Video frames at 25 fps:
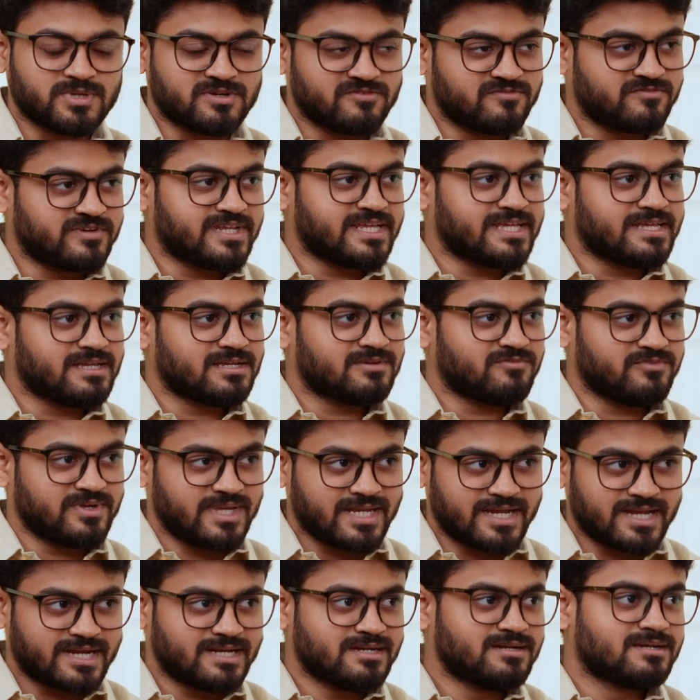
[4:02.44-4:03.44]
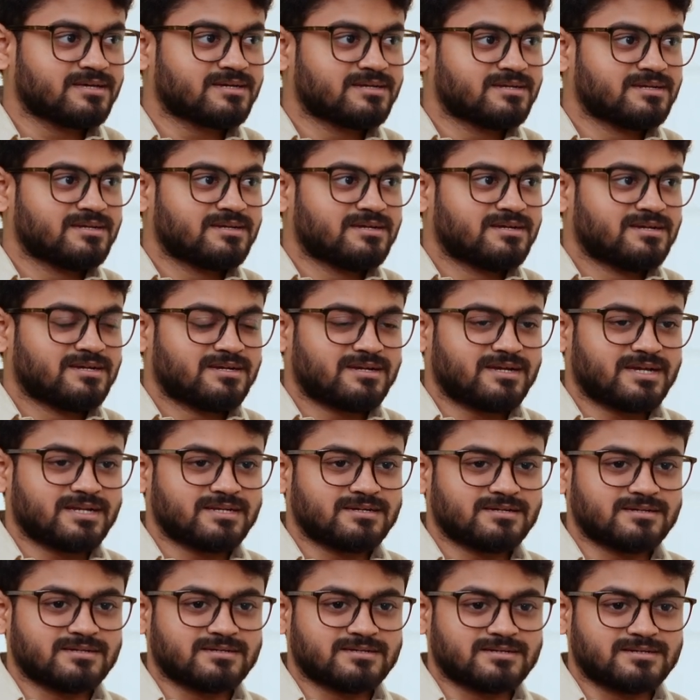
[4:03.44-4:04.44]
every weekend,
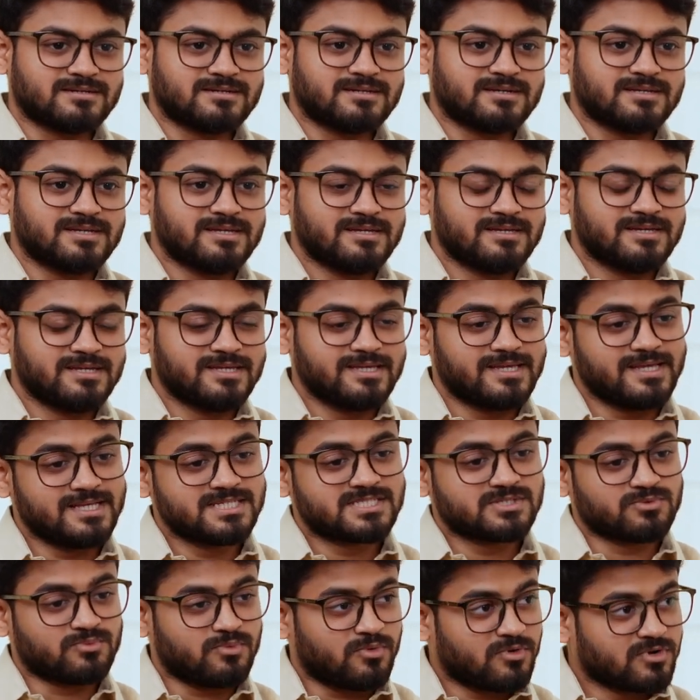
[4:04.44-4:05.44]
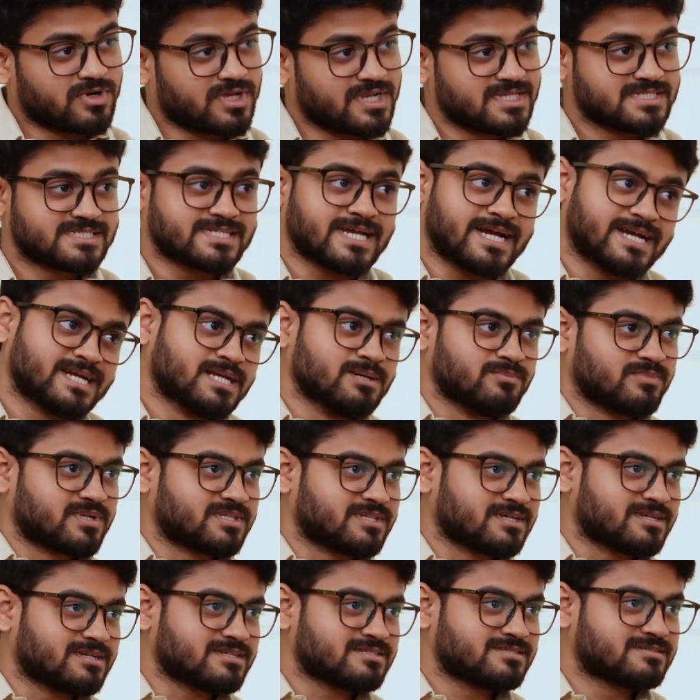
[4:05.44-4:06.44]
and he's a vocalist and a
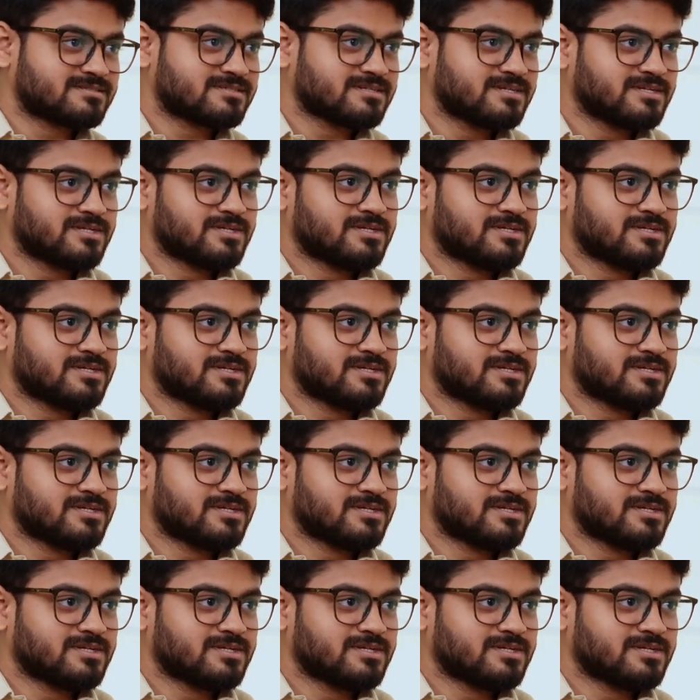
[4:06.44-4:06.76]
Mridangist.